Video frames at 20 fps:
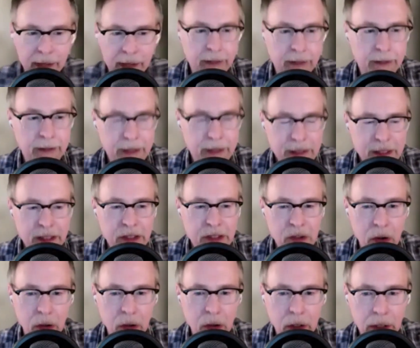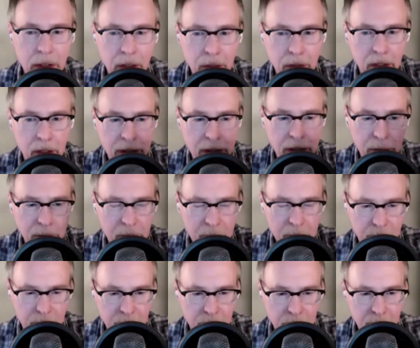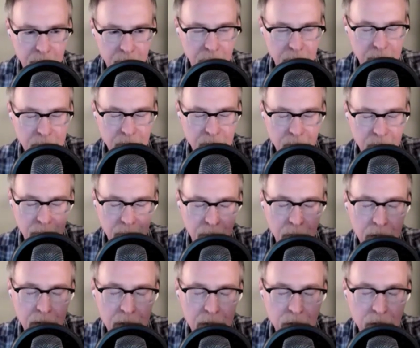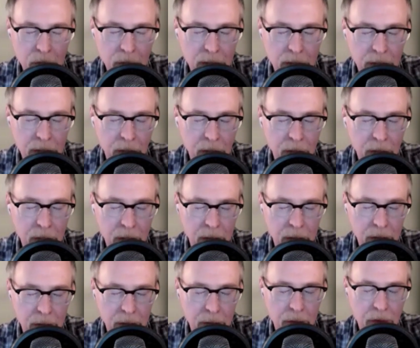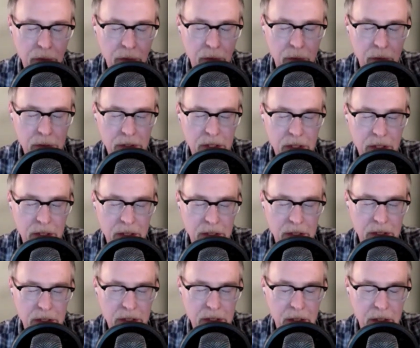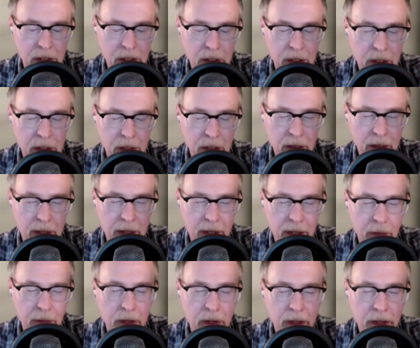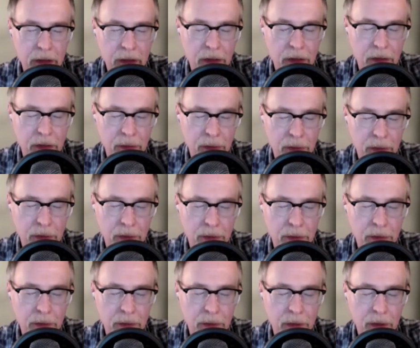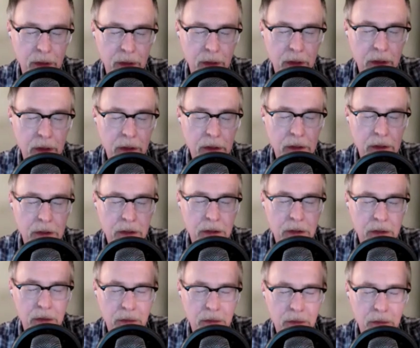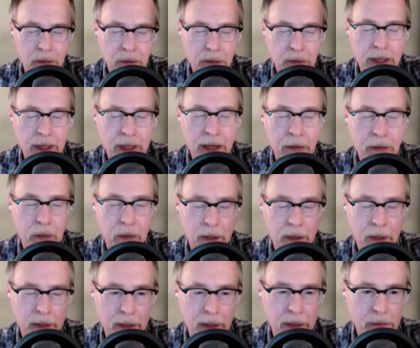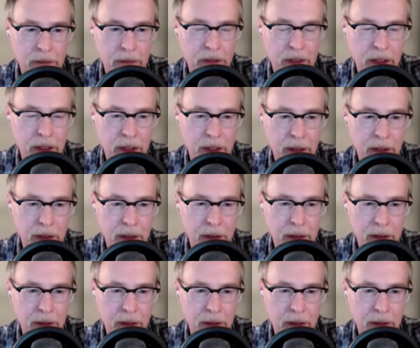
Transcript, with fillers: and this is all outlined in my book, by the way. So the book is really around the process that I went through to get where I am today